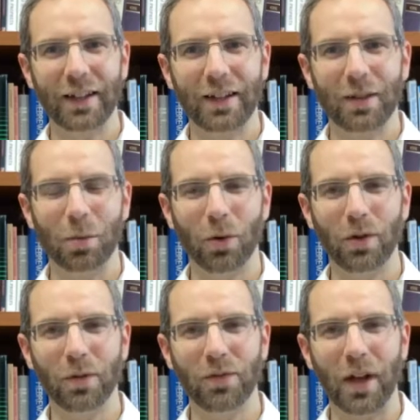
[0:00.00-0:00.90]
the
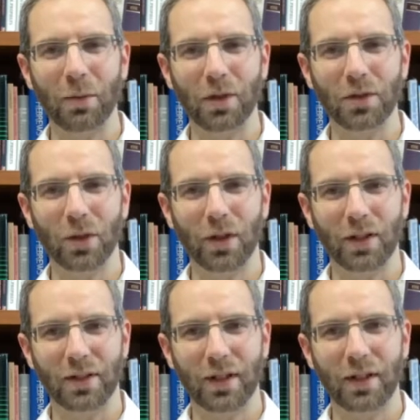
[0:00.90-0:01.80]
Pulliam family join
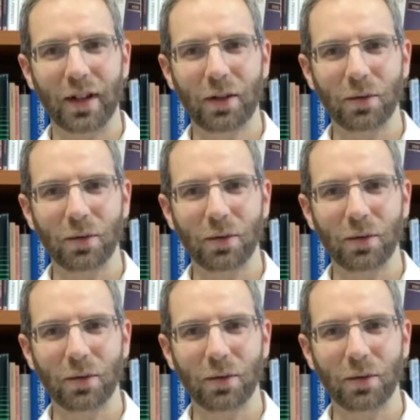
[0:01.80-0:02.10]
on Sunday.